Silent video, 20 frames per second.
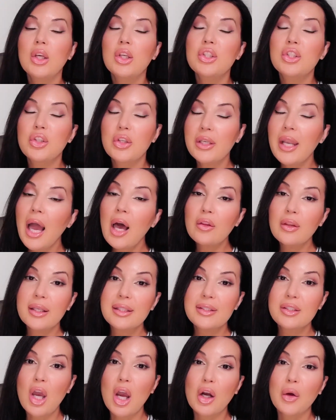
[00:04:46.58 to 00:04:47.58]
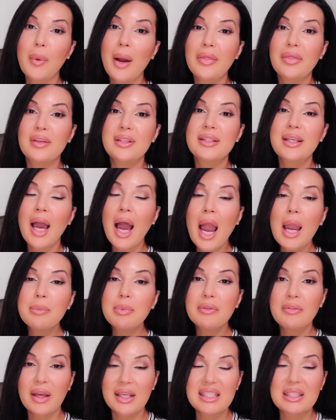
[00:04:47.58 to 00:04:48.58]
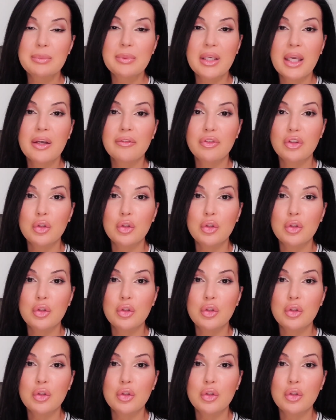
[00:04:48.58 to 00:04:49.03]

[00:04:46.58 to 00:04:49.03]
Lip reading: So now let's talk about the type of SPF